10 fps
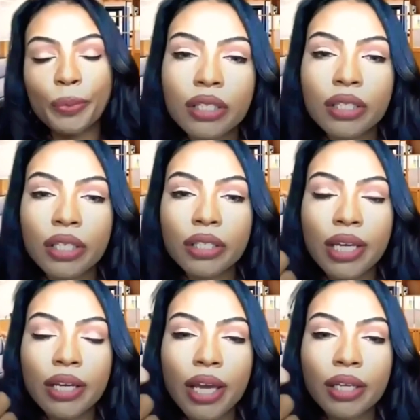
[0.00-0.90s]
data
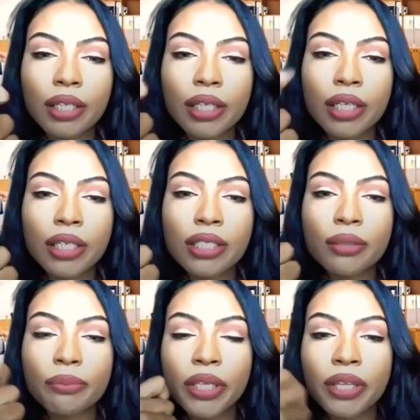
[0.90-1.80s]
analytics,
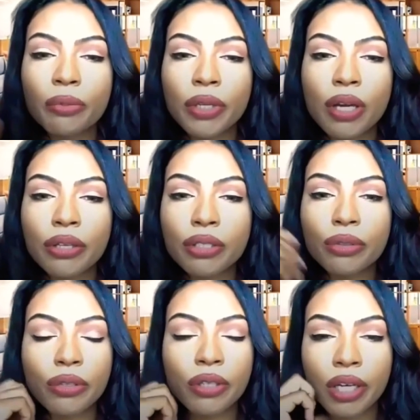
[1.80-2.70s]
but then we also do
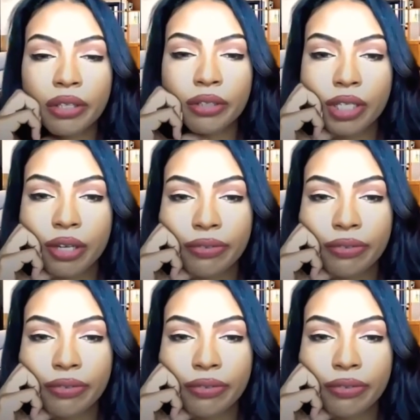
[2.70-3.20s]
the other stuff,